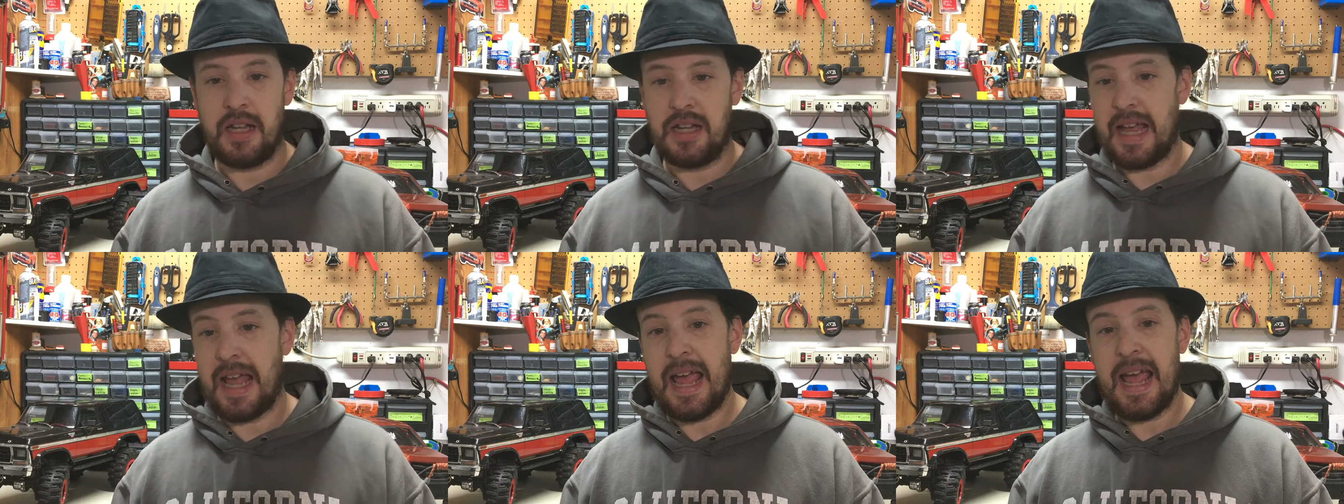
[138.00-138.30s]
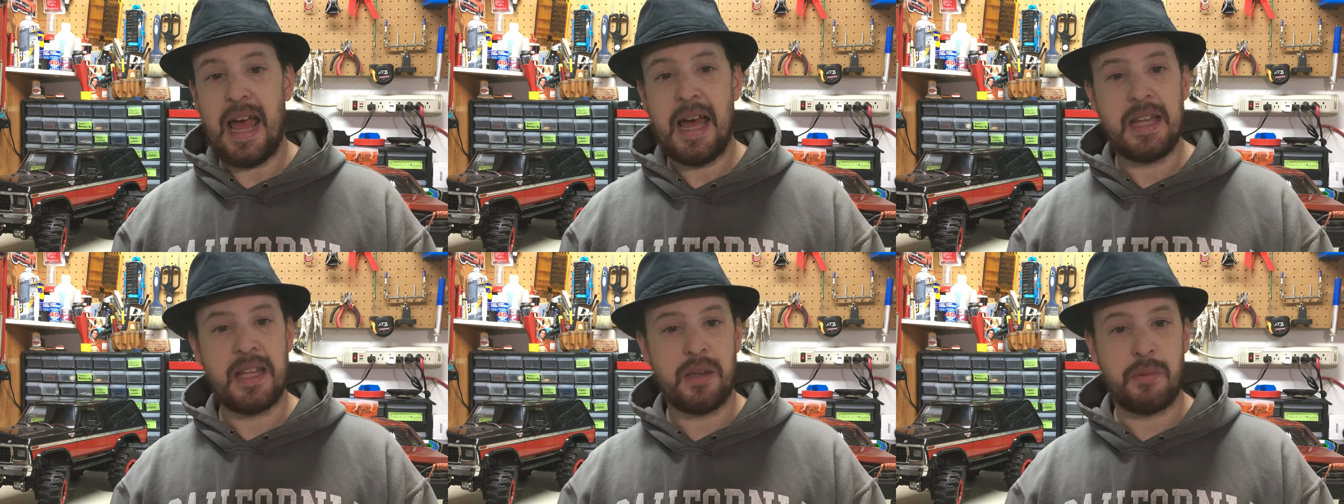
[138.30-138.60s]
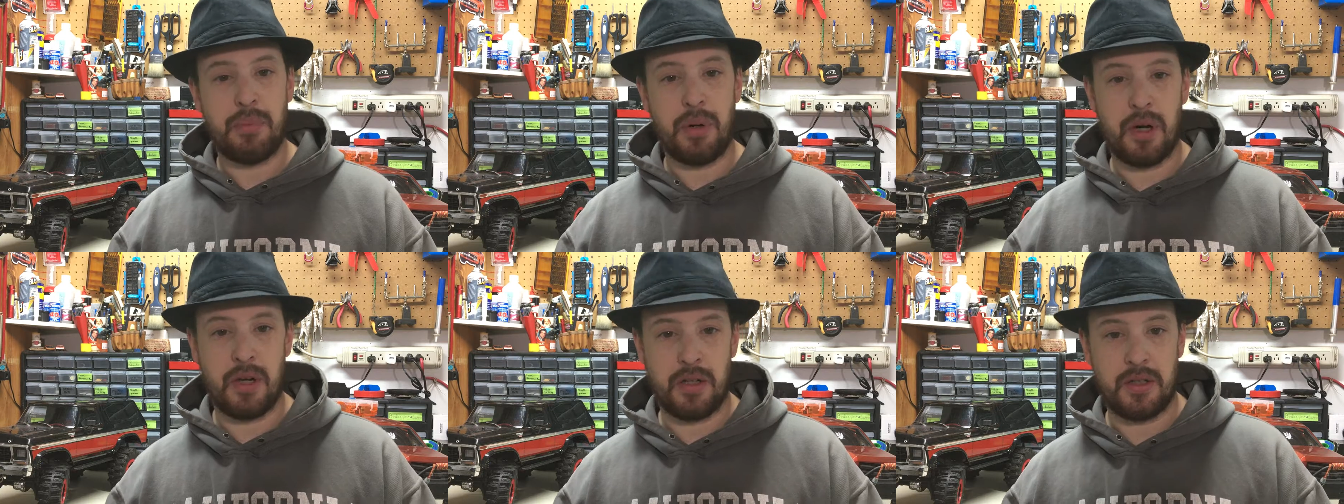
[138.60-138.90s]
and
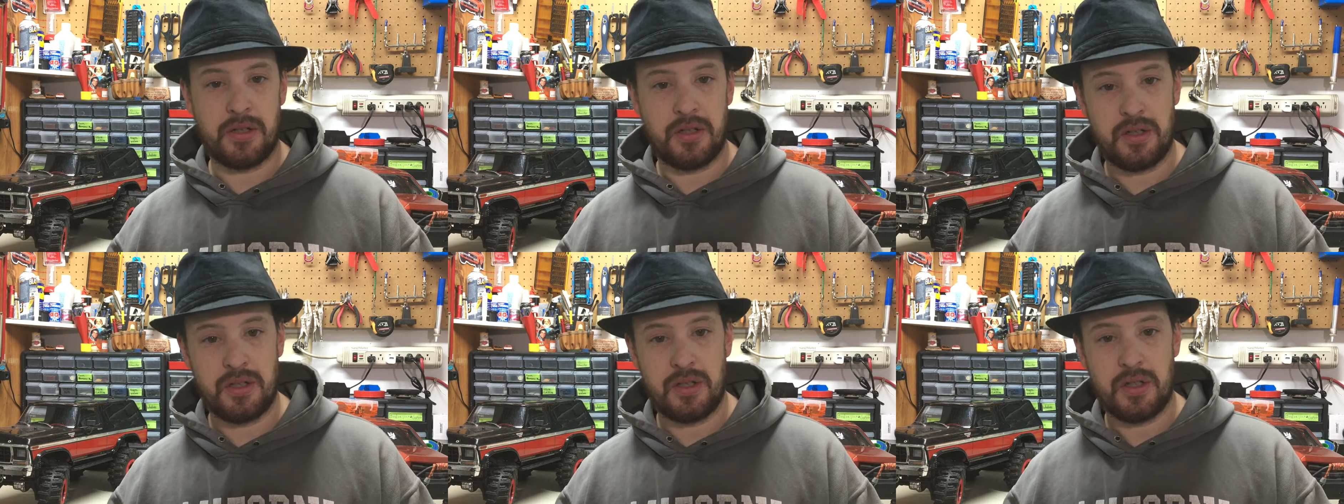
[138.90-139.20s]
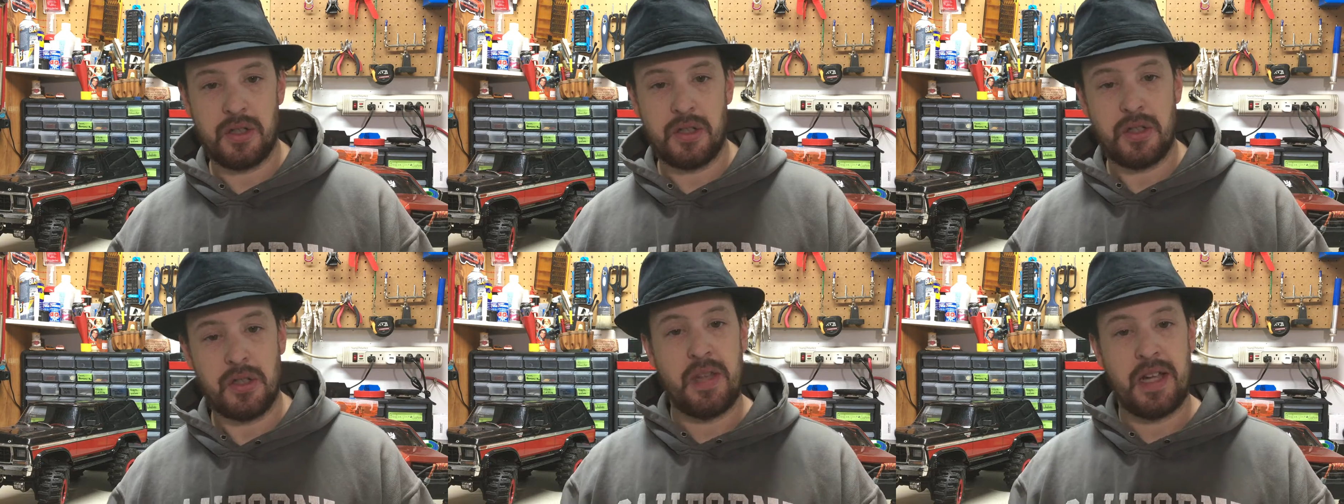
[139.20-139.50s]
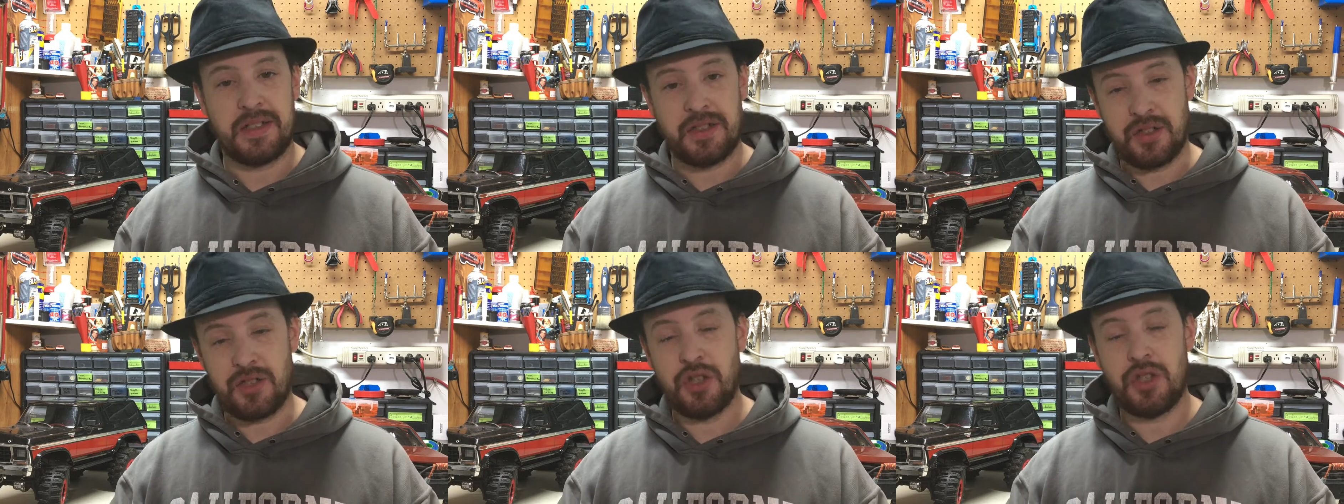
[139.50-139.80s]
adding parts,
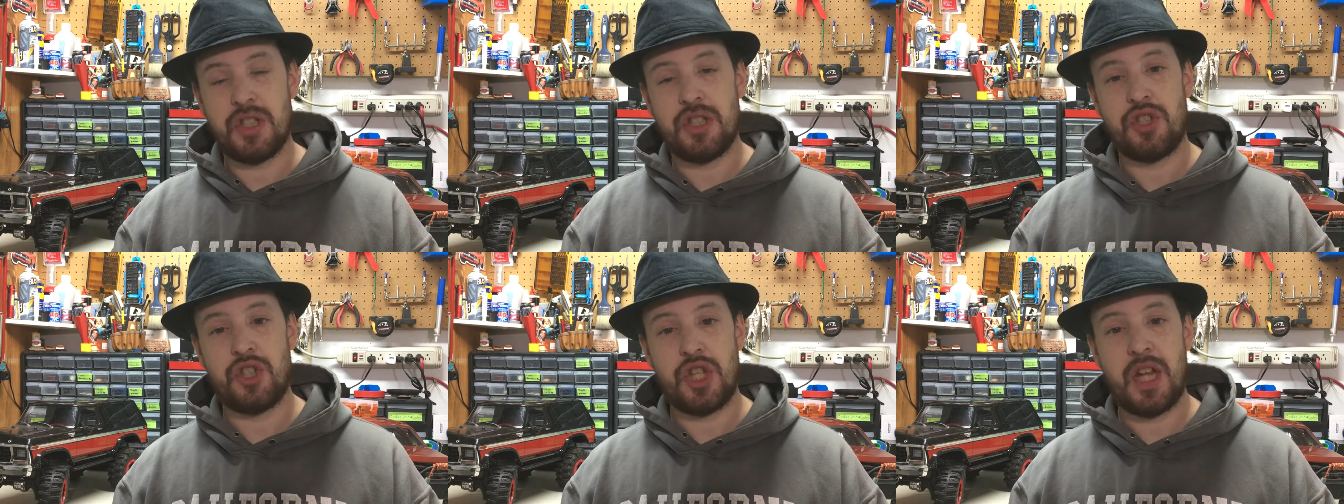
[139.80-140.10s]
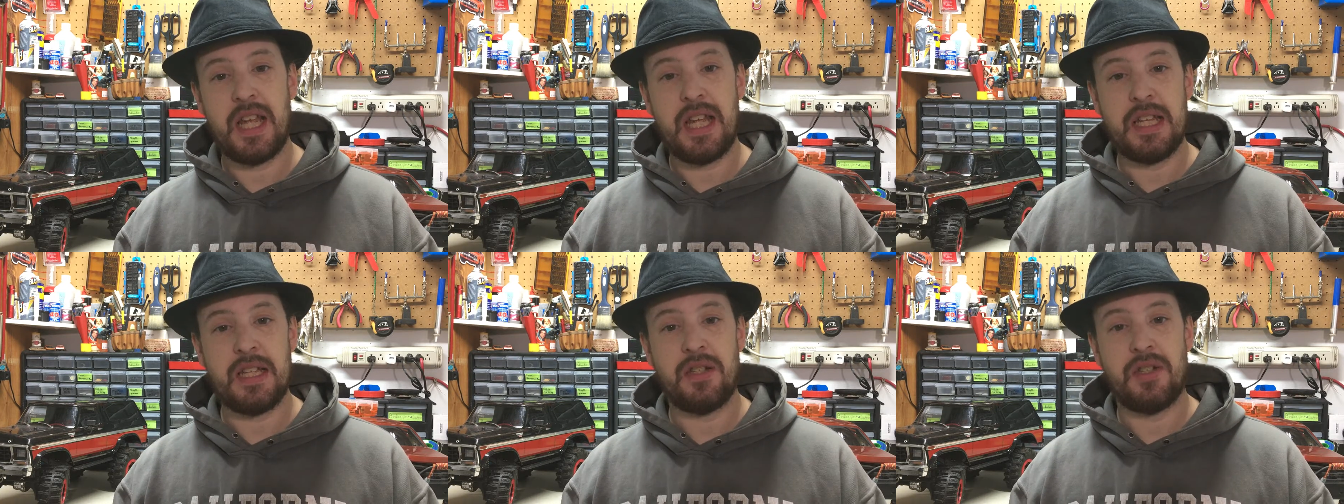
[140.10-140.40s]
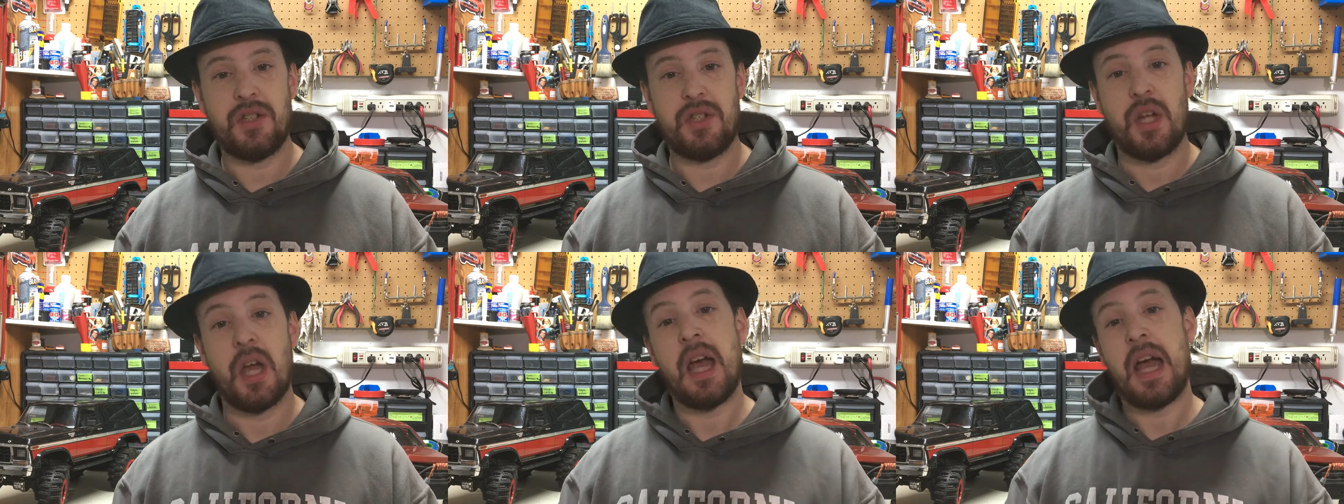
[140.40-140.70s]
that's going to
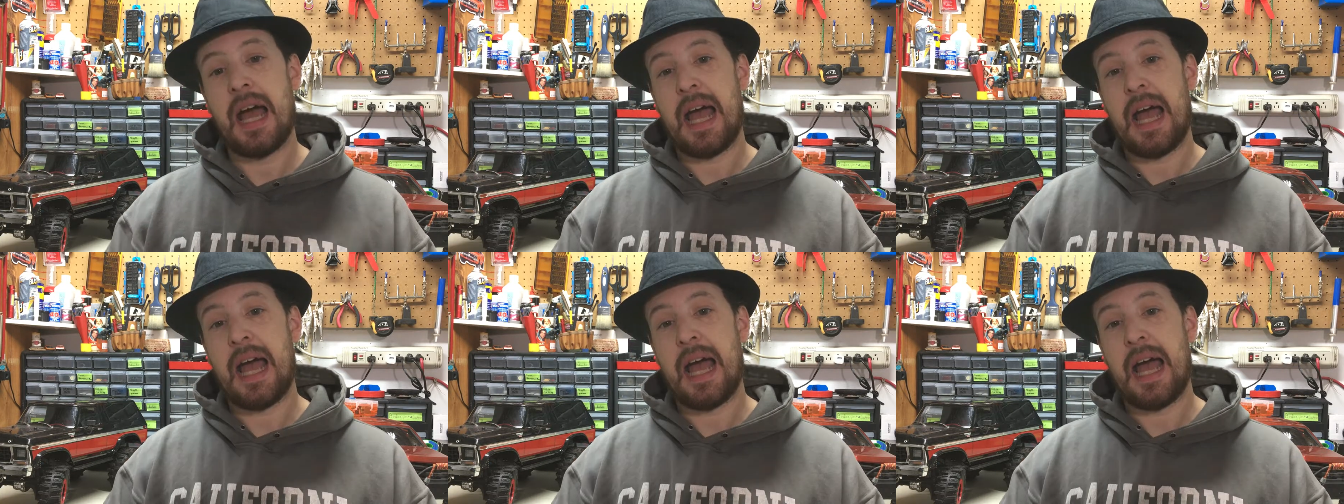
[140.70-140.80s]
change